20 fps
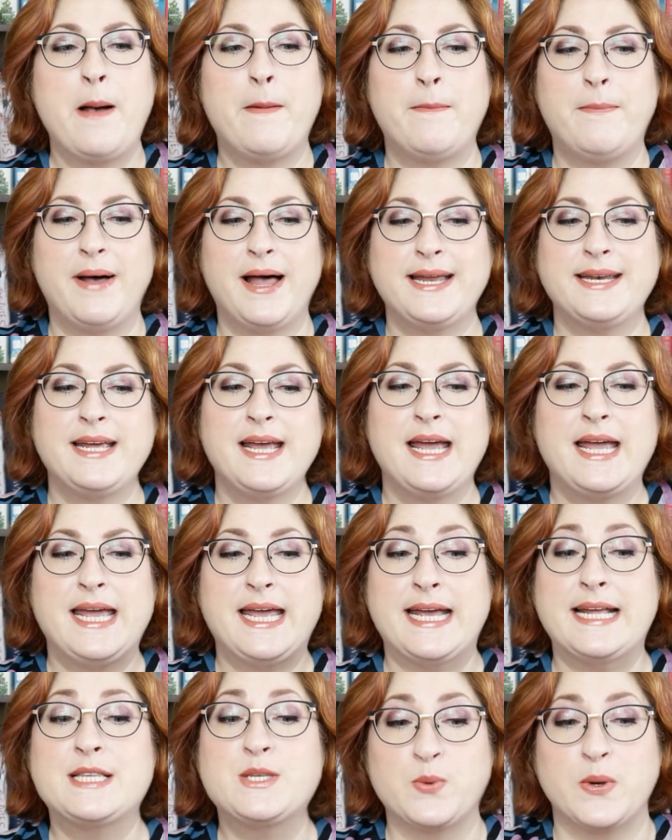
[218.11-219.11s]
But
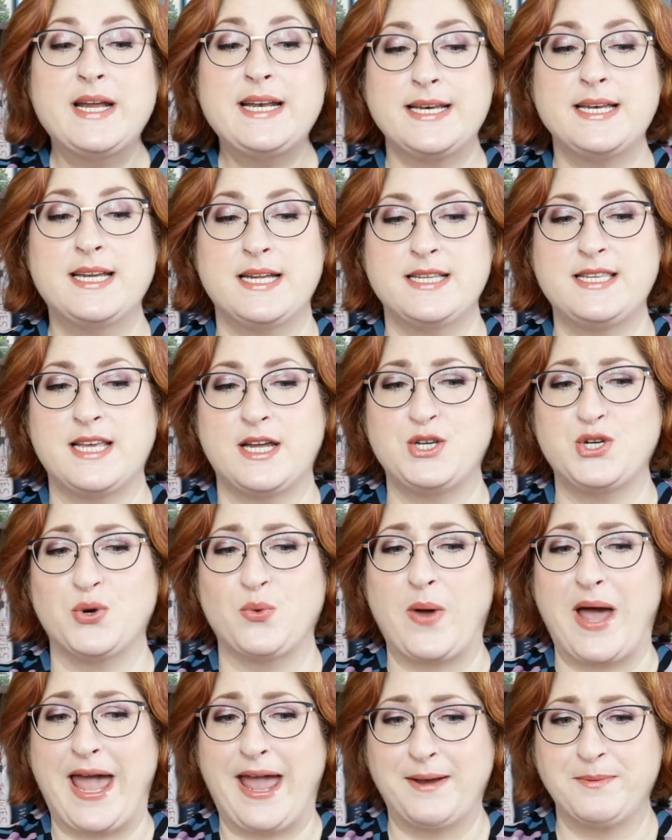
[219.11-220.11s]
it's written in such a
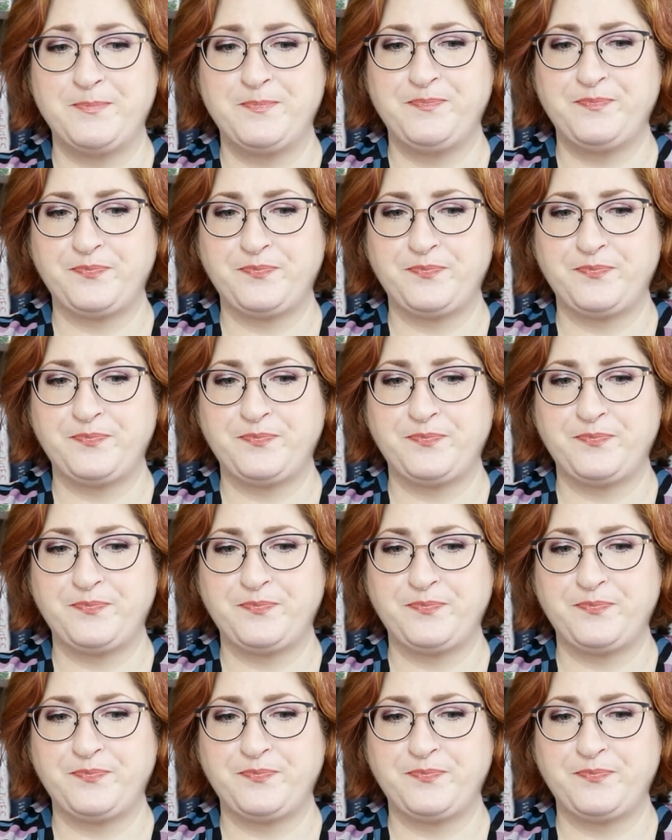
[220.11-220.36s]
way